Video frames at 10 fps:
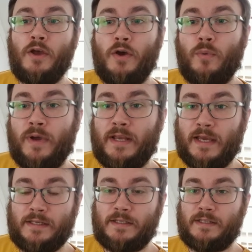When it
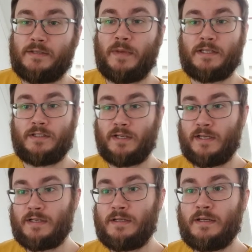gets this message
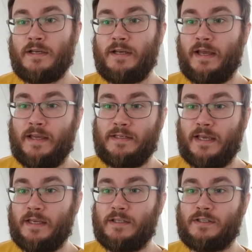in, it
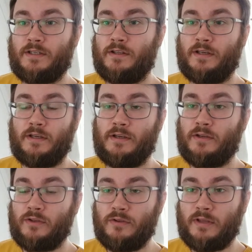takes the
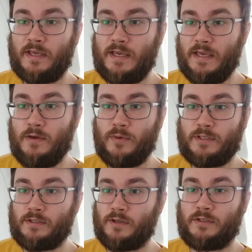key, which
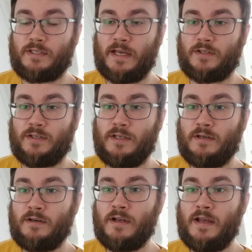is called section
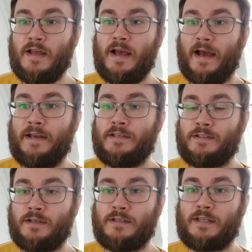here, and
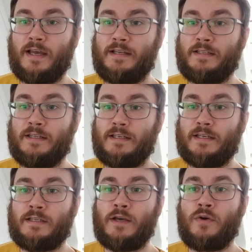inserts that into the
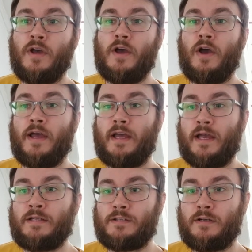dict. Now,
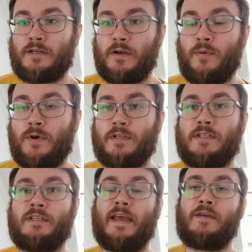insert, how it works
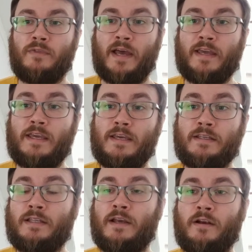is if that key is
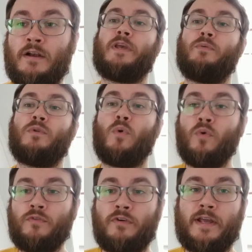there, it will
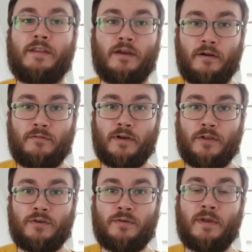overwrite the current
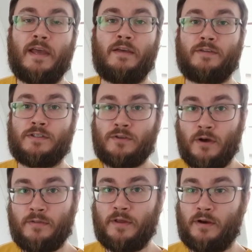value. If it's
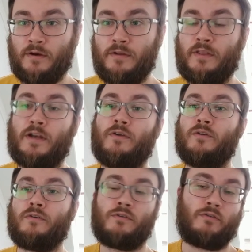not there, then it
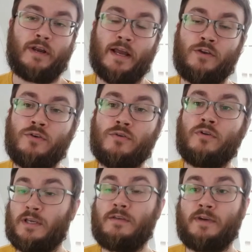will create a new
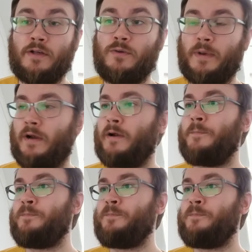key value pair.